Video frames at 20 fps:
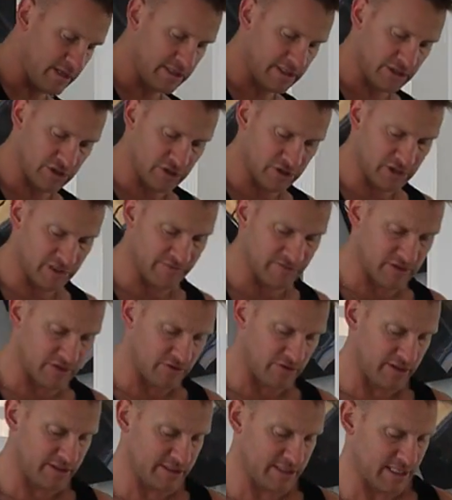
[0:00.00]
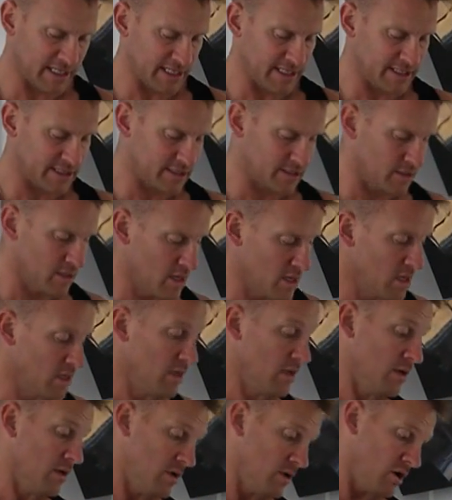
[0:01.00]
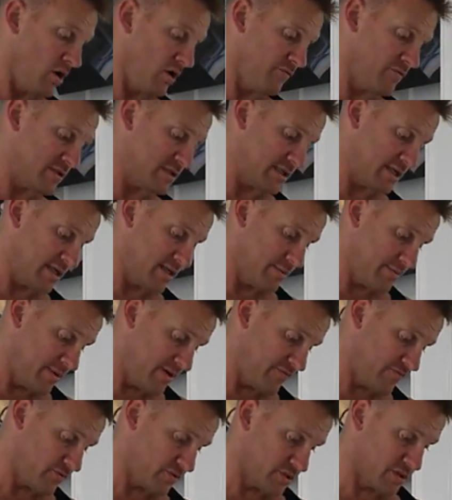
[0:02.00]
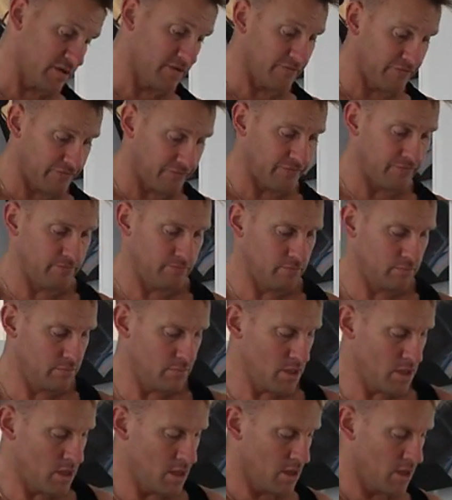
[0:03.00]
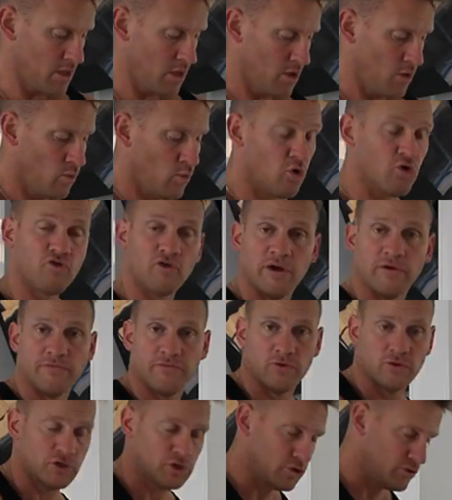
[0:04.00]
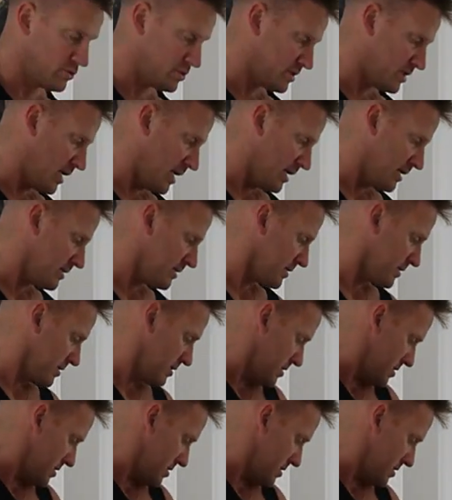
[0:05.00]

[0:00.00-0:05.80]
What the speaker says: because it just gives a nice taste. Obviously the myths of what grapefruit juice does,